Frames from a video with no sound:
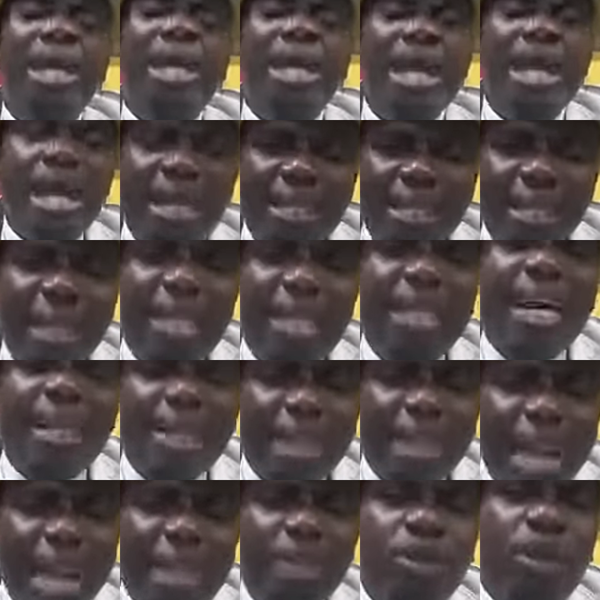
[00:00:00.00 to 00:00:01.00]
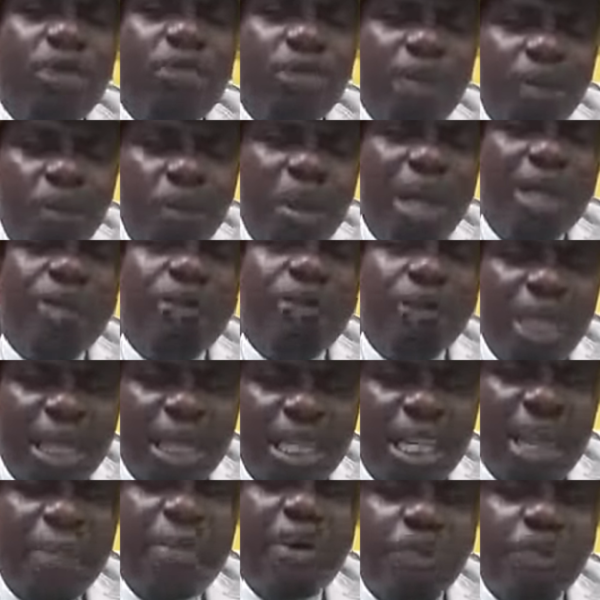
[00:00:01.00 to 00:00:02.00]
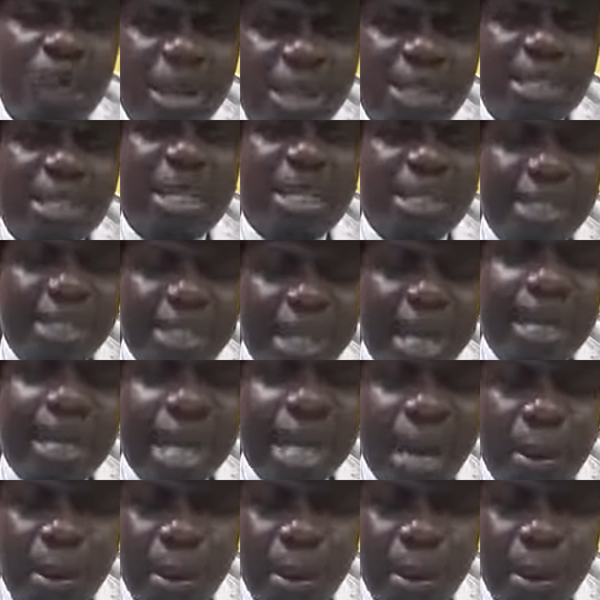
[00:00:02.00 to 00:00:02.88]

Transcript: Is it the right of a woman to determine when sex can come